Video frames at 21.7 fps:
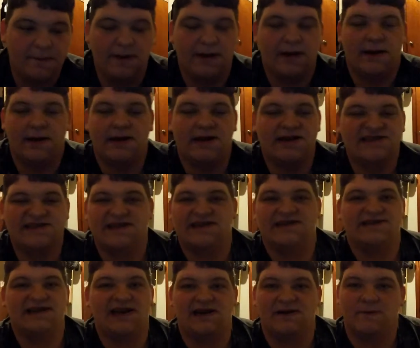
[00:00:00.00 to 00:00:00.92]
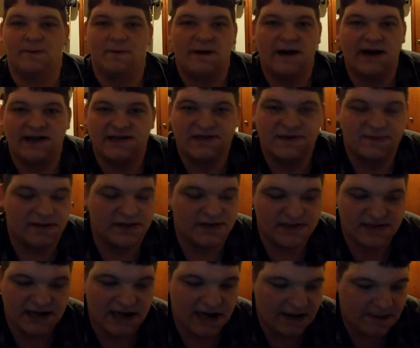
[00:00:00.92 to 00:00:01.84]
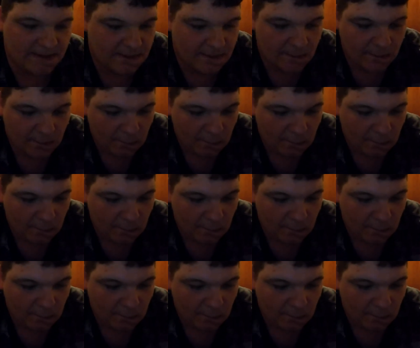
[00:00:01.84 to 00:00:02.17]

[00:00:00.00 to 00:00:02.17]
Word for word: But that's going to take way too much time.